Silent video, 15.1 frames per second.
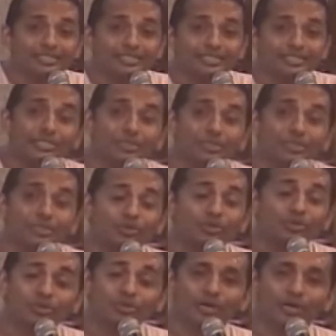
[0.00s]
please
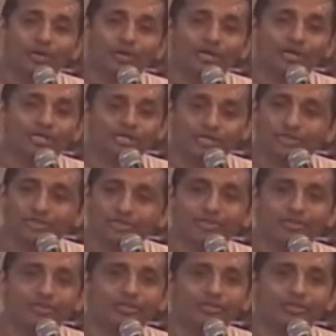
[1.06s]
distribute those
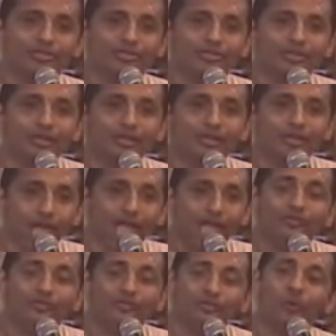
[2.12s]
pastimes to us
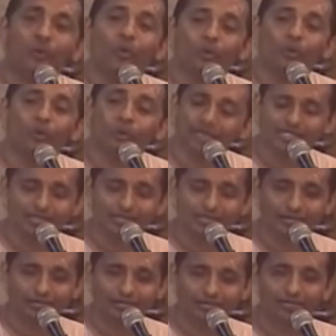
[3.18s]
and to the whole world
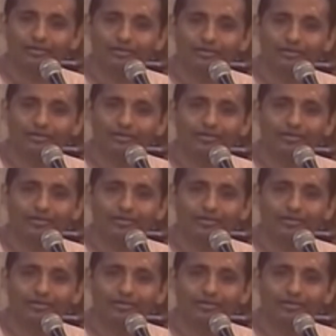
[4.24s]
in general.